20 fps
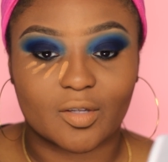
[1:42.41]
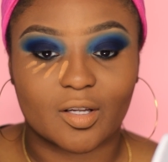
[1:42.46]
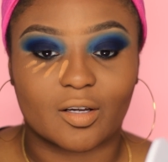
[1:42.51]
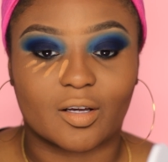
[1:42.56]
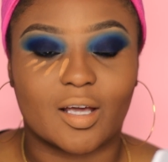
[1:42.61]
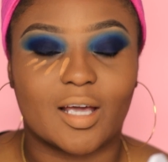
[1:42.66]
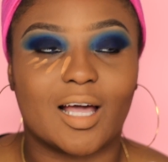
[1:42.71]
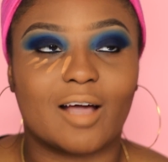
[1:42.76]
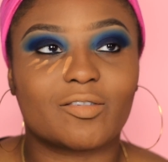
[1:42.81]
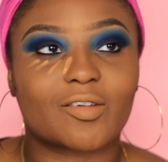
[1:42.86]

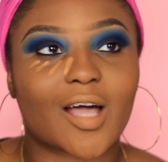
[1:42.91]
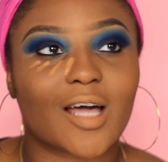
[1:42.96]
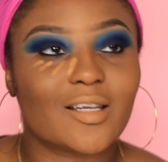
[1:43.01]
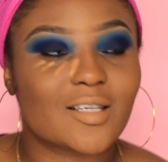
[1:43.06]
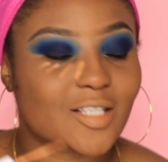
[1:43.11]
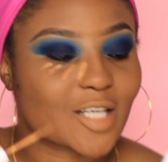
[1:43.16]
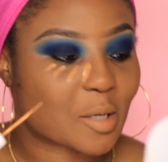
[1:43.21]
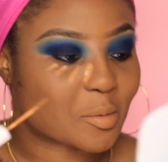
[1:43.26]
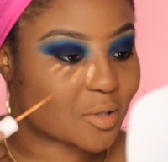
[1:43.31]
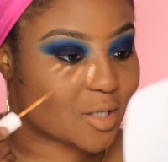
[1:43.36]
Okay, I've got to
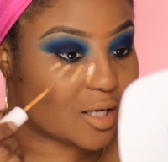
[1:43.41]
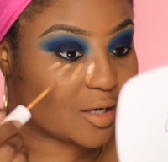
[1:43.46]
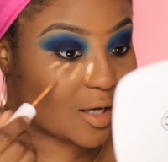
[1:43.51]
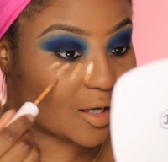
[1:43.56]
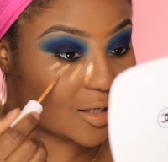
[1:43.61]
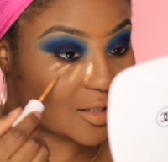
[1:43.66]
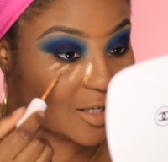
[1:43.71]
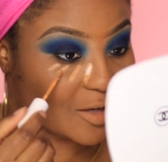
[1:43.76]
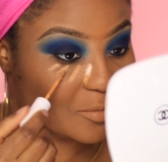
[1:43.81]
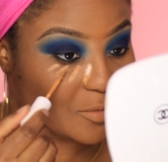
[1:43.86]
stop saying that
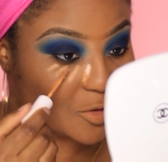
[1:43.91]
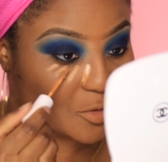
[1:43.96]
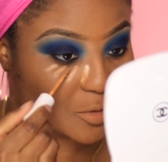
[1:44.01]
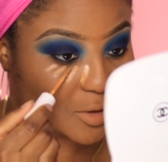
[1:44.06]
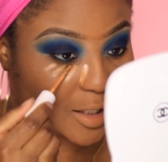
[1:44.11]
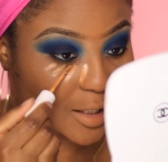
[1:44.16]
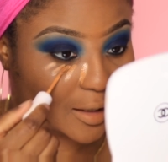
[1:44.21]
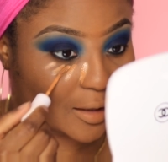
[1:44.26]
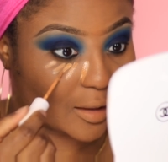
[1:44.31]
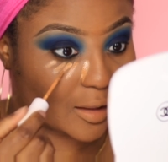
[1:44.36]
because I've been doing
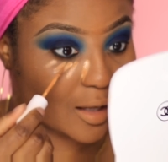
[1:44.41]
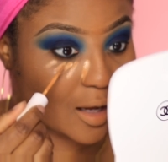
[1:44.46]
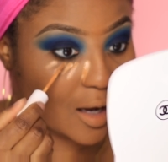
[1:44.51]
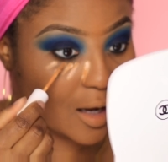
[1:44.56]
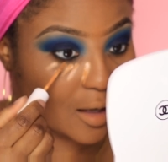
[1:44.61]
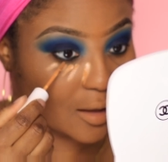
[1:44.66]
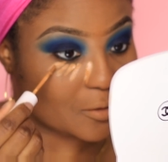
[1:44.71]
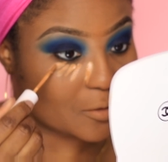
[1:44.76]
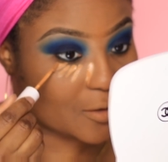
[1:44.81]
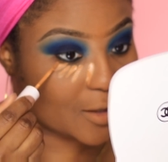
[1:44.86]
that a
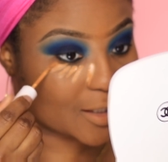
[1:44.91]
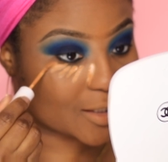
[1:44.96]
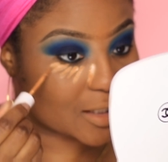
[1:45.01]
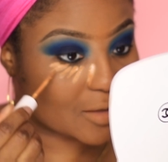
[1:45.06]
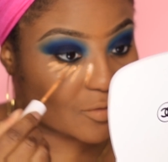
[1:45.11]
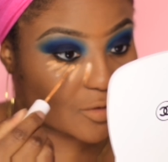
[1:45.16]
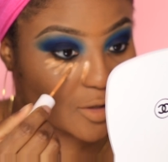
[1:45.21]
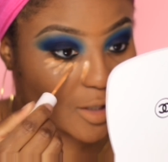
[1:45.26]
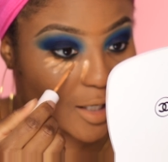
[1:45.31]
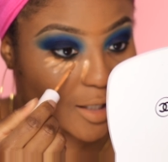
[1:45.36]
lot. You guys
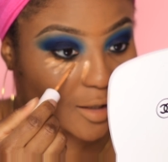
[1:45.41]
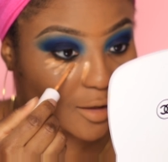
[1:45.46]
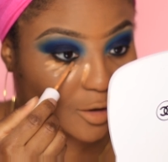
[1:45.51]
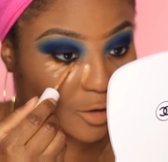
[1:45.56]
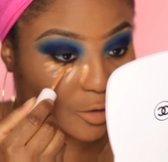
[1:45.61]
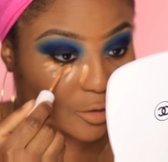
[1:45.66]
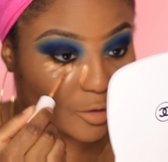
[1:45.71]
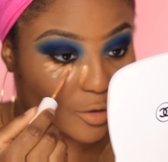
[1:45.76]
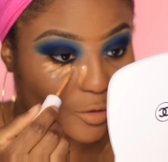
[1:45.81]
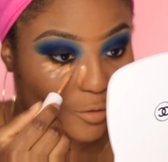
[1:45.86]
ever like
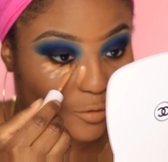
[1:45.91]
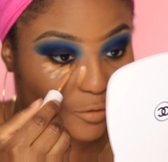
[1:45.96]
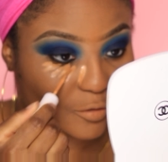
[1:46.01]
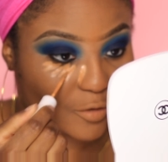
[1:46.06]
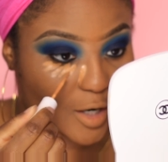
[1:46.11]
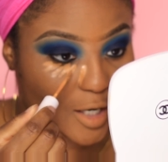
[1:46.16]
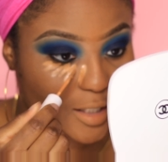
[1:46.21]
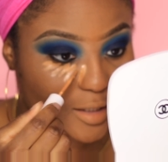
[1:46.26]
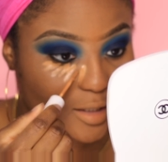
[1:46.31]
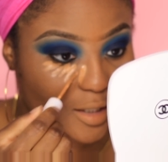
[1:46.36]
learn a new
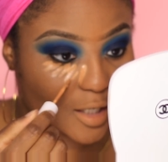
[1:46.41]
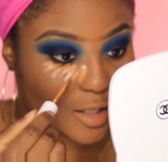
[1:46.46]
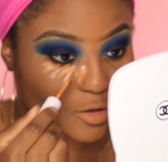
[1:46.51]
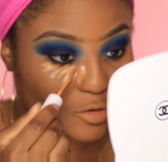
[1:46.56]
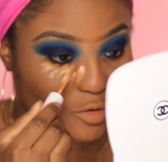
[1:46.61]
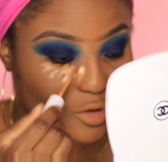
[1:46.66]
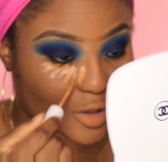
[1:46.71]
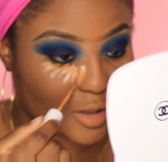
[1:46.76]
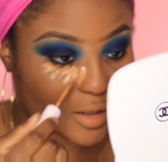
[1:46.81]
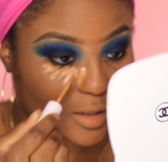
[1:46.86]
phrase and then
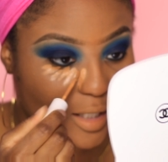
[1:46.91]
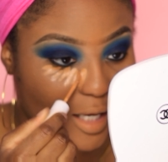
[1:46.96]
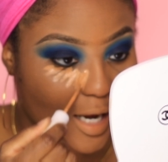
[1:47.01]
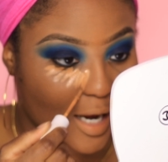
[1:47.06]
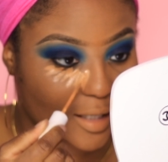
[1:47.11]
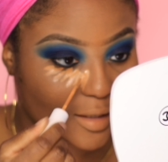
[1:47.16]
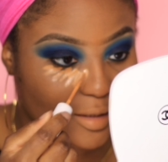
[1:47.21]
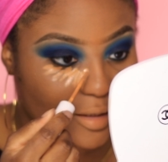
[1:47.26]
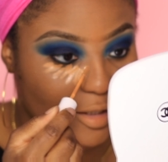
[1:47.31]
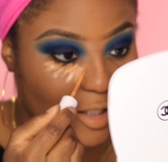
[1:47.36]
you just
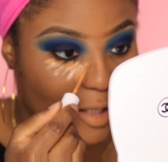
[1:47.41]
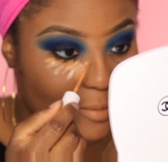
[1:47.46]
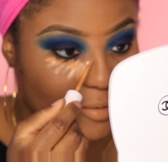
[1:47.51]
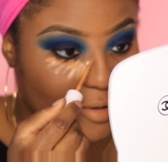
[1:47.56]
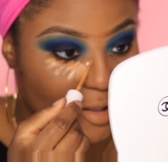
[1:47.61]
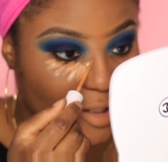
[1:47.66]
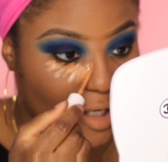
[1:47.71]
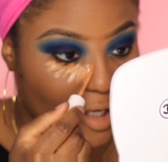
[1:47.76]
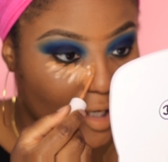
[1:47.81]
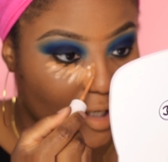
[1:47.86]
can't stop
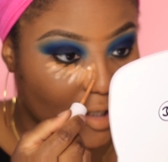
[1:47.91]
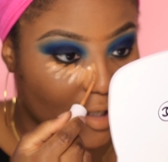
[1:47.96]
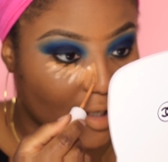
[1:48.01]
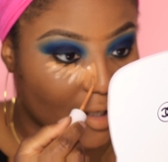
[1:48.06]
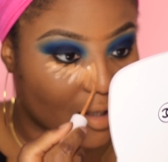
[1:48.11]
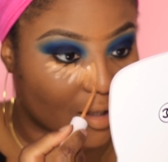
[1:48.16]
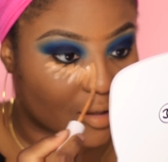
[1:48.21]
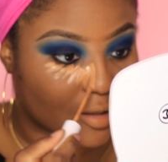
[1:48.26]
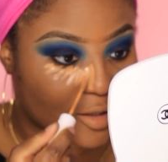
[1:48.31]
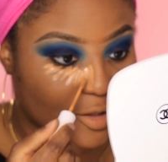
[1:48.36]
saying
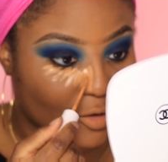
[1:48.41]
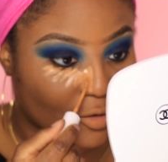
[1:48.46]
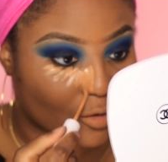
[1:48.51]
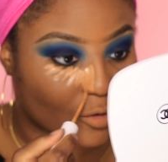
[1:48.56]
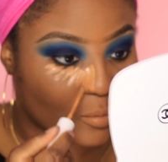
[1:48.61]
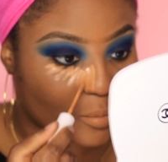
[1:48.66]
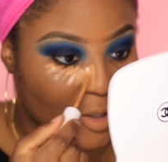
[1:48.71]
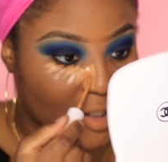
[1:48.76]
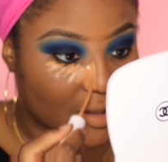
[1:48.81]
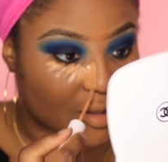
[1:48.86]
it until you
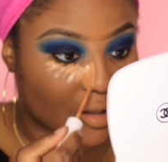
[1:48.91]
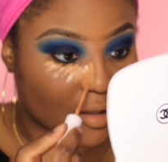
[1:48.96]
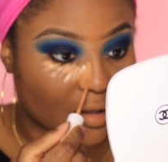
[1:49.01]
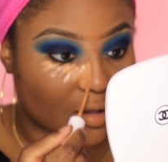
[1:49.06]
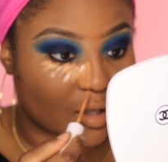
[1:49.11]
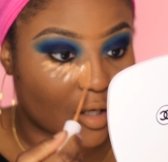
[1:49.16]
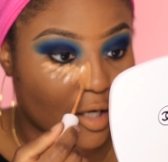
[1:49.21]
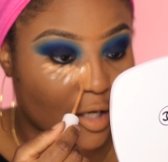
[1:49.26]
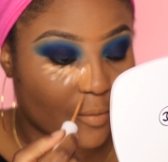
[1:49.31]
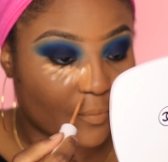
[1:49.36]

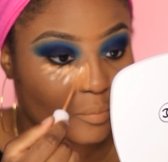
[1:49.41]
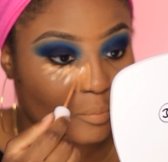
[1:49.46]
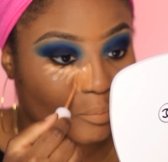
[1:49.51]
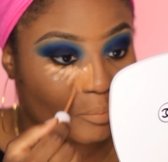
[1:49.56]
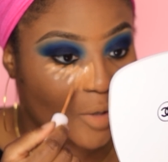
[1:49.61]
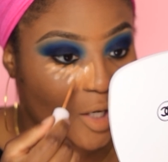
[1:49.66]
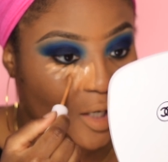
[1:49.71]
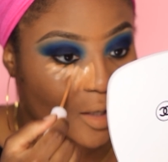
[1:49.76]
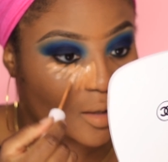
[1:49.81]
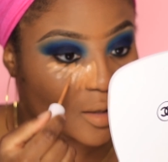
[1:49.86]
basically
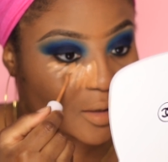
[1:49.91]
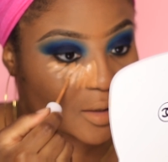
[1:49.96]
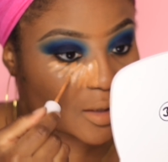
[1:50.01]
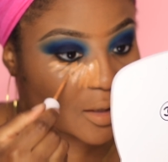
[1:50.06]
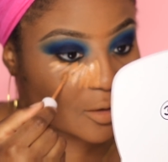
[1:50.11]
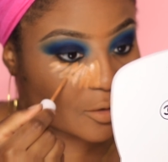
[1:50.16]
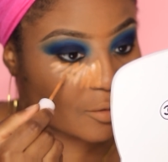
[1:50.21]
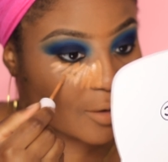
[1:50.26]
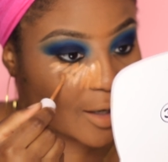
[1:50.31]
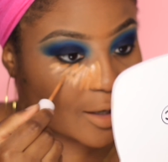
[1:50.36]
beat it into
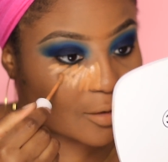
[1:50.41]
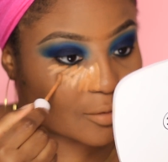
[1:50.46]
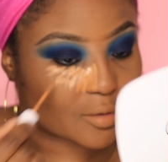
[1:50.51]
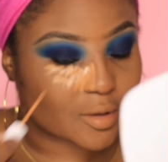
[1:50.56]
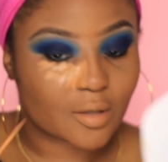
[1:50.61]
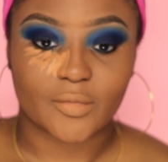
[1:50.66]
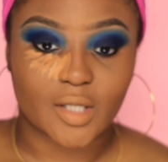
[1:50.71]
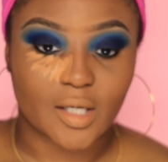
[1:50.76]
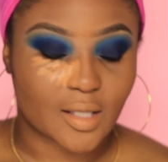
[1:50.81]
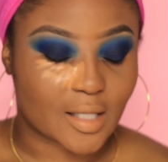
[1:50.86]
the ground?
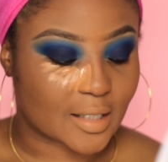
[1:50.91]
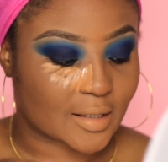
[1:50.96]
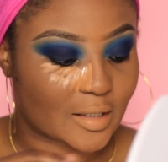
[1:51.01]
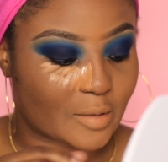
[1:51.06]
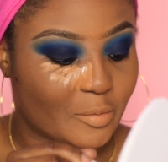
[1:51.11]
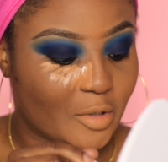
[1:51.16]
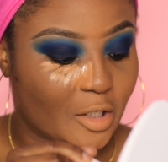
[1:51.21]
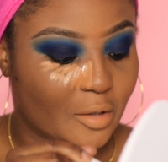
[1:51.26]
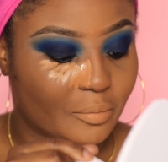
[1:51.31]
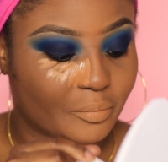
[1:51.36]
That's
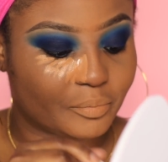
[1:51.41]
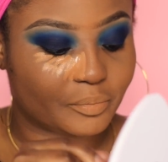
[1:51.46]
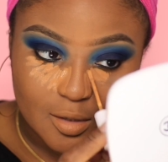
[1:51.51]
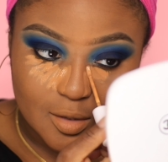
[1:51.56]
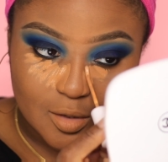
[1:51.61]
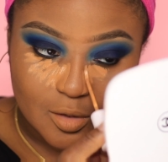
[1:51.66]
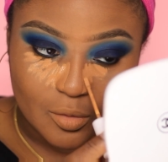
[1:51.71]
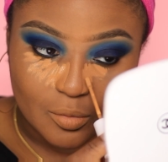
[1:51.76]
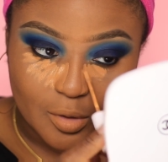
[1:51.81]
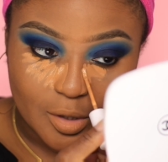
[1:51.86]
me.
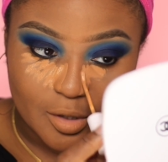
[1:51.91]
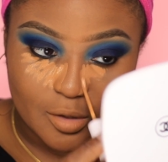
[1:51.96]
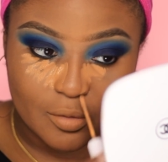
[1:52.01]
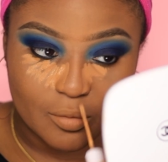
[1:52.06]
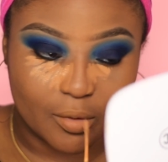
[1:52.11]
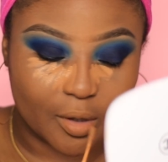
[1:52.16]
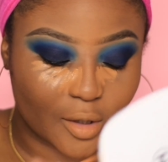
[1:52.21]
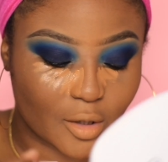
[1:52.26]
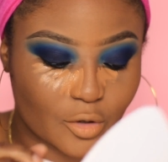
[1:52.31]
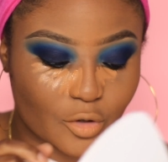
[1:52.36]
So what you
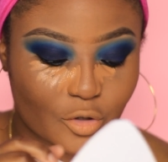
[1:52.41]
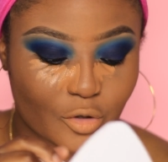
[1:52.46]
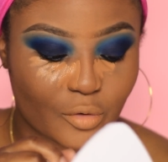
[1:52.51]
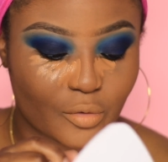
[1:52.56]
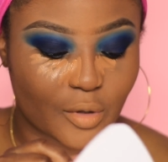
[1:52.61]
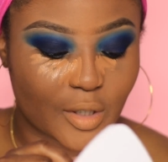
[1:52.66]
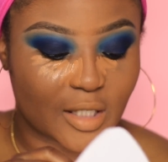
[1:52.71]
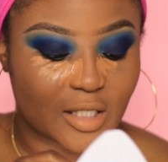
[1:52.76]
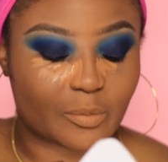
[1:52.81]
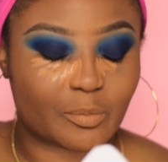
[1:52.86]
want to do
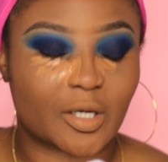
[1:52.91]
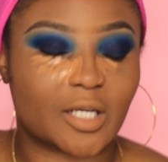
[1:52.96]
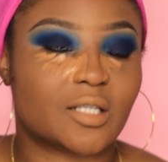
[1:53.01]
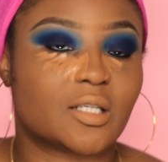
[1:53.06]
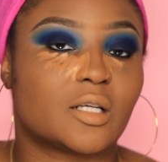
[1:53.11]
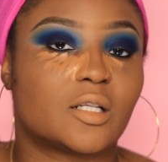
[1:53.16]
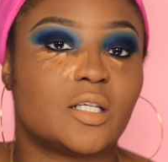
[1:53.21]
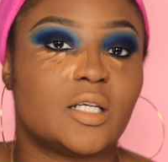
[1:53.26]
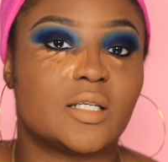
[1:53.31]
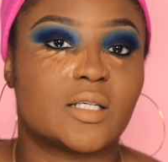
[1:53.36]
is
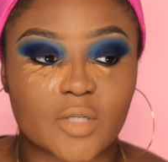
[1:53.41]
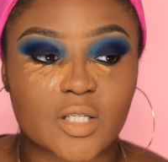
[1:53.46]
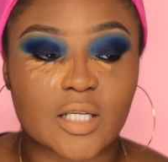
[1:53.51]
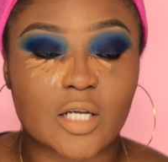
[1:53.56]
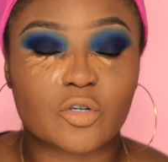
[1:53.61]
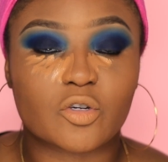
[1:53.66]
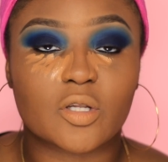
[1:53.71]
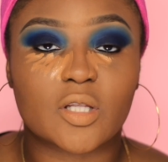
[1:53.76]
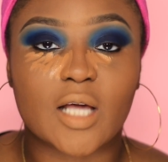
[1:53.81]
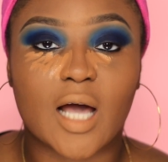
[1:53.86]
basically
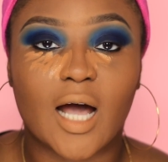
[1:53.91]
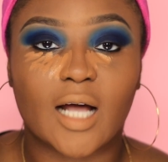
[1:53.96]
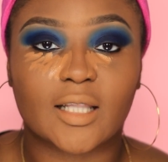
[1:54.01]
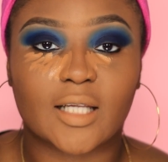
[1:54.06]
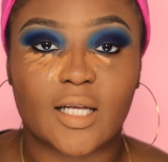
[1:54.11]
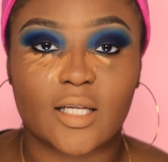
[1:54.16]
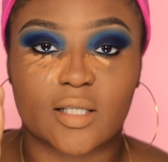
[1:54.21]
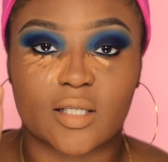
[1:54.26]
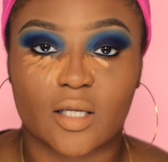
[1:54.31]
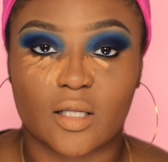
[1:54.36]
center the
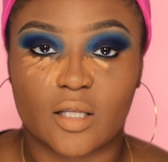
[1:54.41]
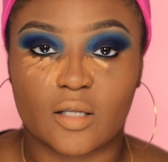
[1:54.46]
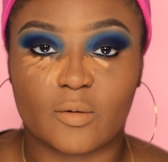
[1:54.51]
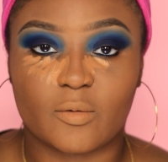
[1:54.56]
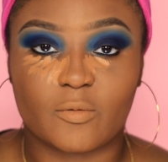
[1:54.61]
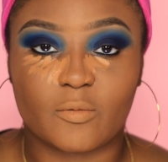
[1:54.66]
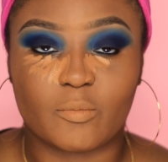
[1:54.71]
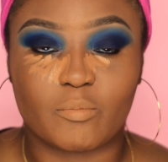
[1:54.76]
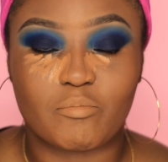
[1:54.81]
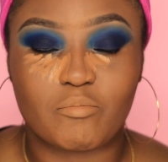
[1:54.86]
highlight to
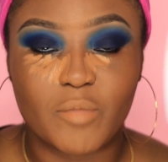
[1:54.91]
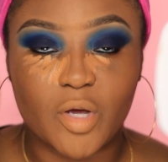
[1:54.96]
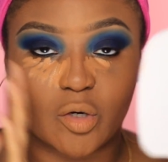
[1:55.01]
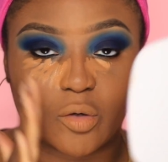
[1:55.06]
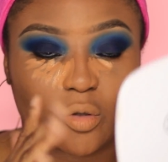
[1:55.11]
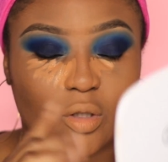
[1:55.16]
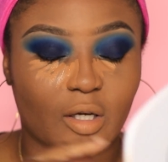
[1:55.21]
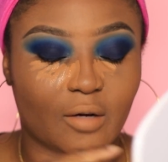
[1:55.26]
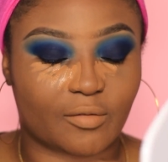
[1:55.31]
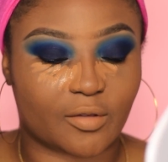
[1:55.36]
the
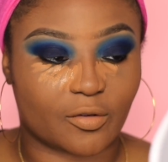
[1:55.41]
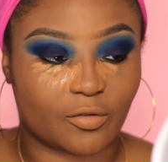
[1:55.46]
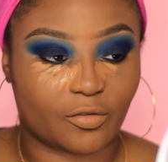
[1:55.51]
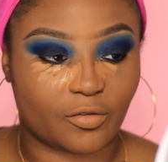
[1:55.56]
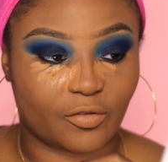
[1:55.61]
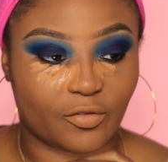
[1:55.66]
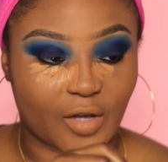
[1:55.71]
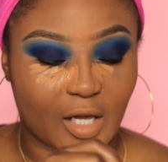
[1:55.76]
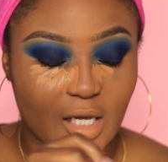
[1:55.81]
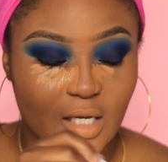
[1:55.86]
middle of the
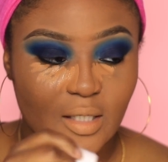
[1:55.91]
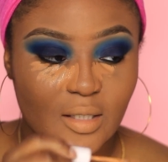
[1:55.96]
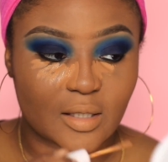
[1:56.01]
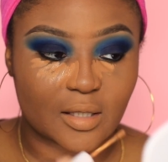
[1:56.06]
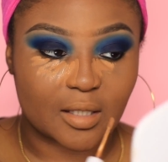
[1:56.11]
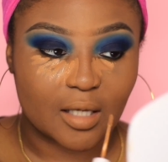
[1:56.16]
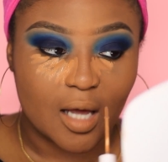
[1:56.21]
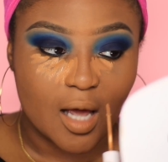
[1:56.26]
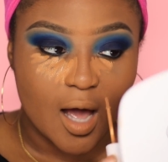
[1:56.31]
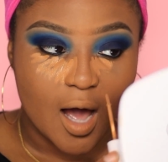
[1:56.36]
face.